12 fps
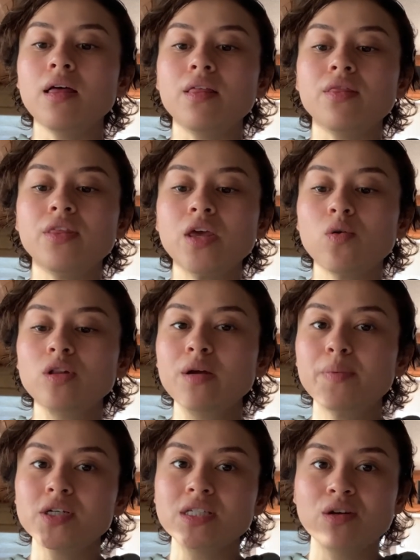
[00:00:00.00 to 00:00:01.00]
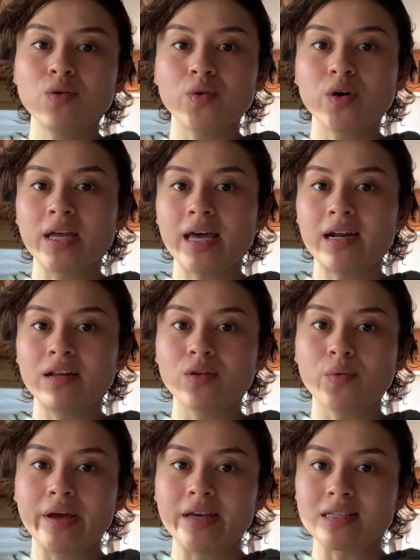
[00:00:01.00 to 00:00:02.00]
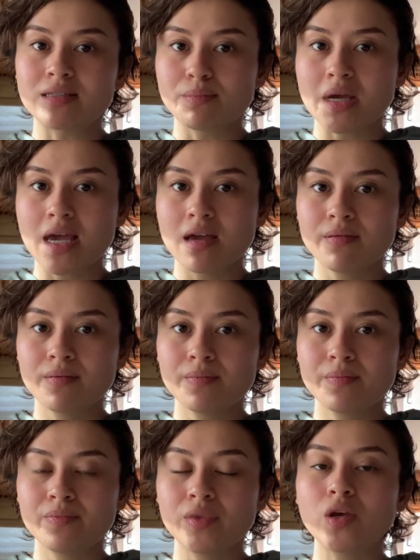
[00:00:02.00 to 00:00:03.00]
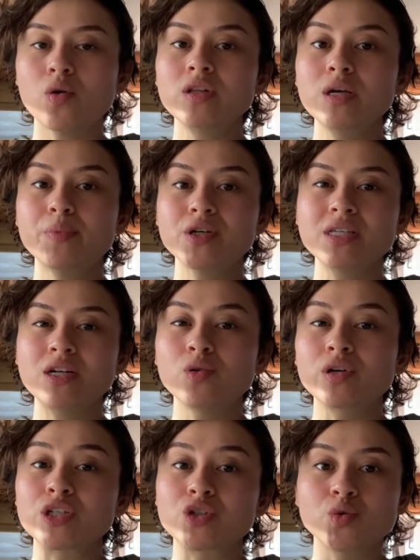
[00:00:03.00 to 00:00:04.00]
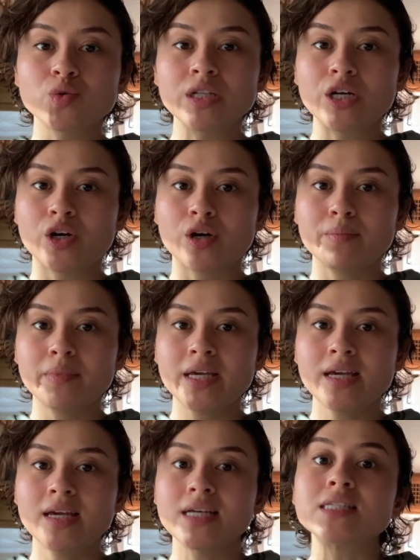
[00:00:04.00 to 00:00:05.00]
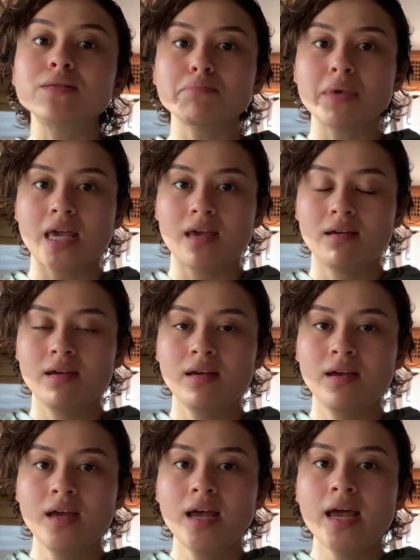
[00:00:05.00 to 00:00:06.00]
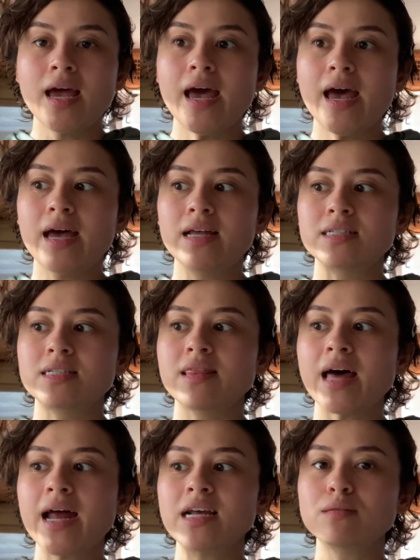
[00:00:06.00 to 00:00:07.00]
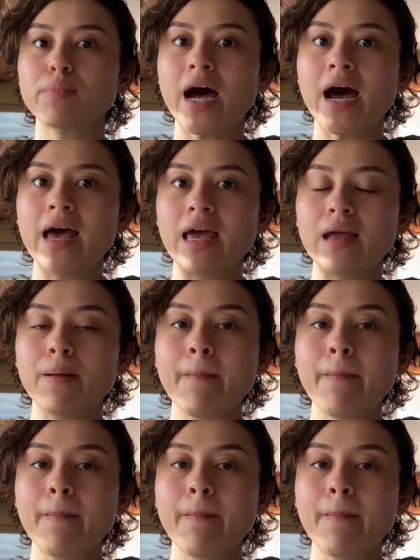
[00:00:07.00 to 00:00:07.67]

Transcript: The only person who can get in the way is me. The only person who can truly hurt me is me. And that is by